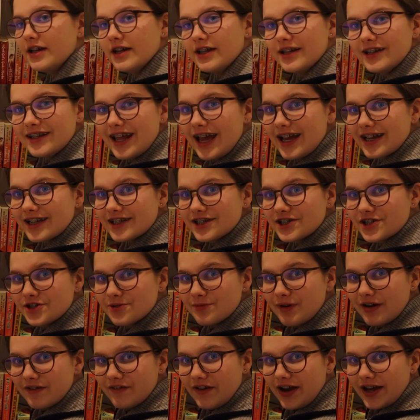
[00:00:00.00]
Next to
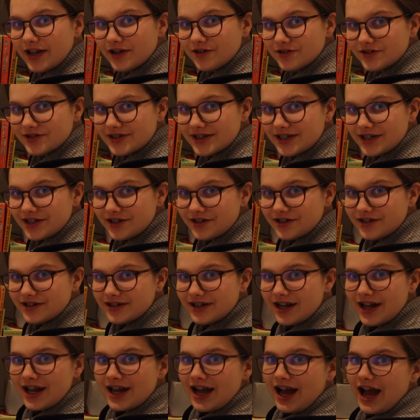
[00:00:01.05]
my vinyls here,
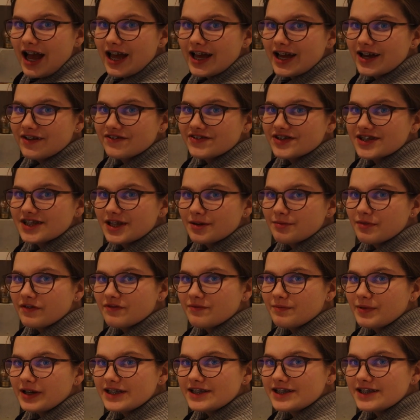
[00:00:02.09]
I have some of
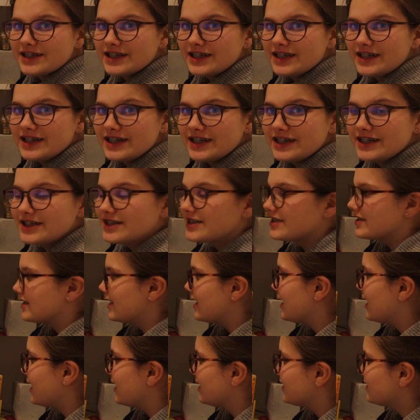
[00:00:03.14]
my CDs
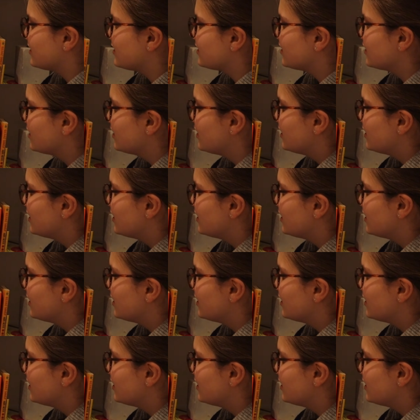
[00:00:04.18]
and